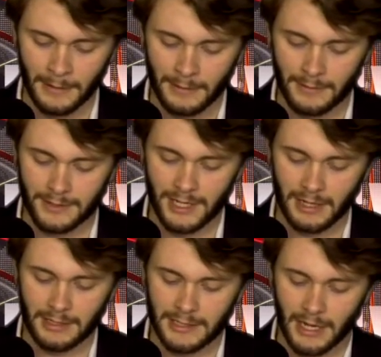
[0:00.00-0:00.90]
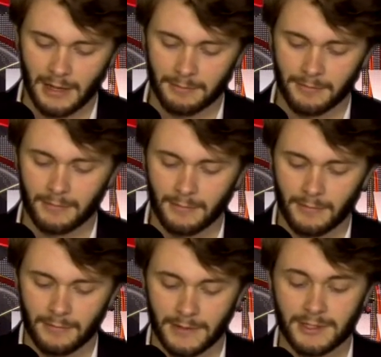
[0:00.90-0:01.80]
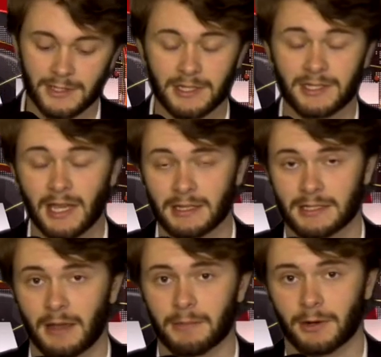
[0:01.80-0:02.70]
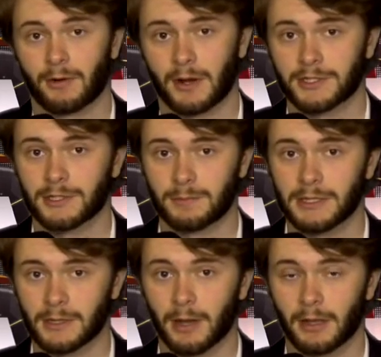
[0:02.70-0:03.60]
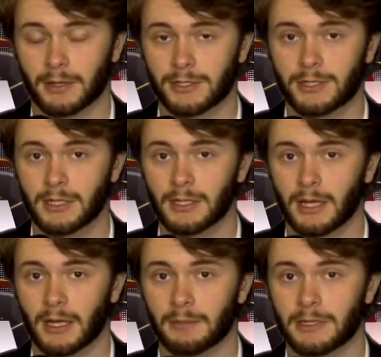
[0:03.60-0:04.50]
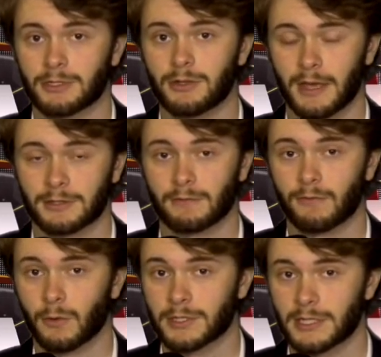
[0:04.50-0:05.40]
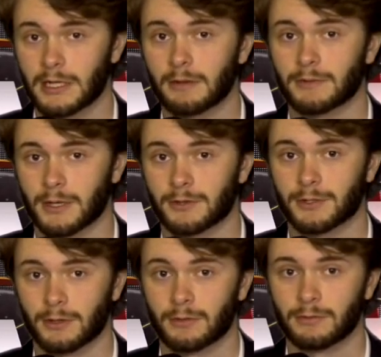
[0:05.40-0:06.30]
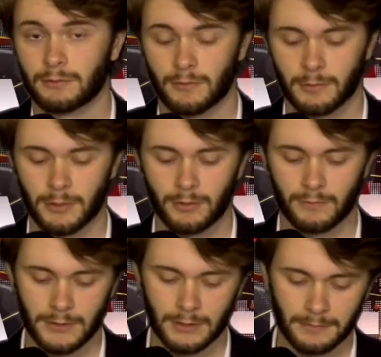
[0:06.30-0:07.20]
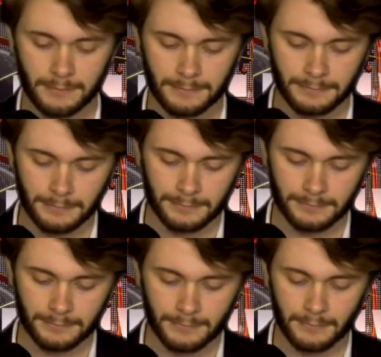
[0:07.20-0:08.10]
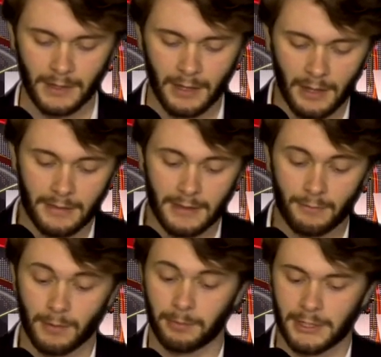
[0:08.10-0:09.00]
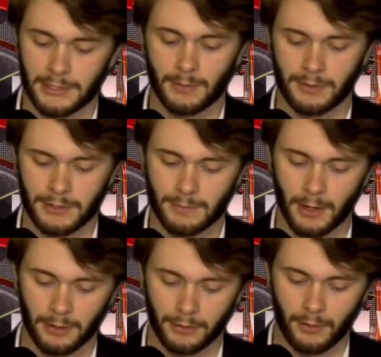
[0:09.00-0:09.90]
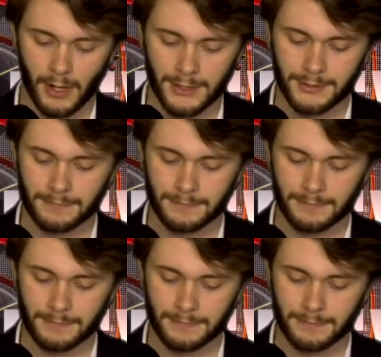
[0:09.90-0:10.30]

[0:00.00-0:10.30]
The second time, this is the second time their cross has been demolished. Um, in 2014, it was also removed and then replaced with a smaller cross.